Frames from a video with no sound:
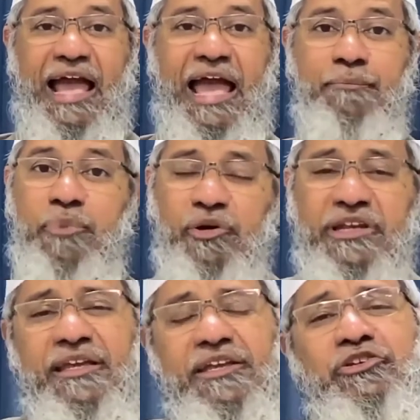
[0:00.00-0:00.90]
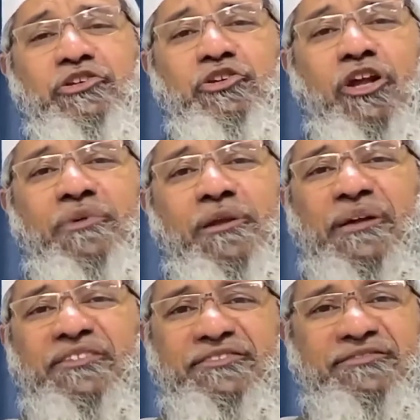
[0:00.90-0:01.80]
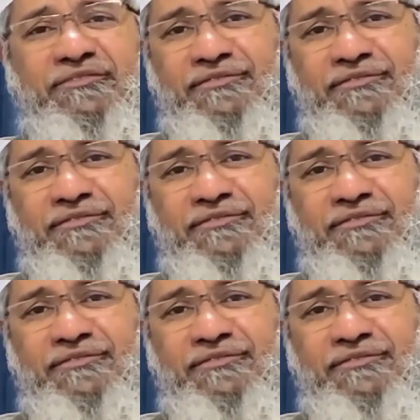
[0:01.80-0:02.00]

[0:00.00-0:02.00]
And beauty, she should not be repulsive.